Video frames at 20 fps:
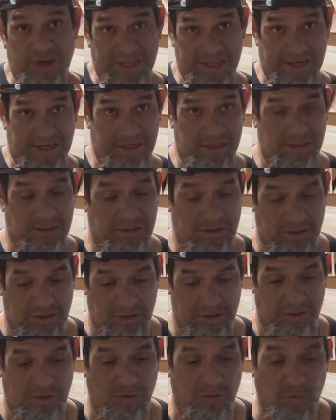it
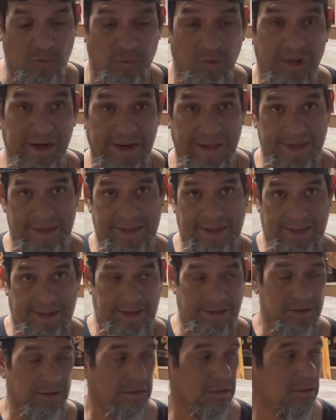when I can,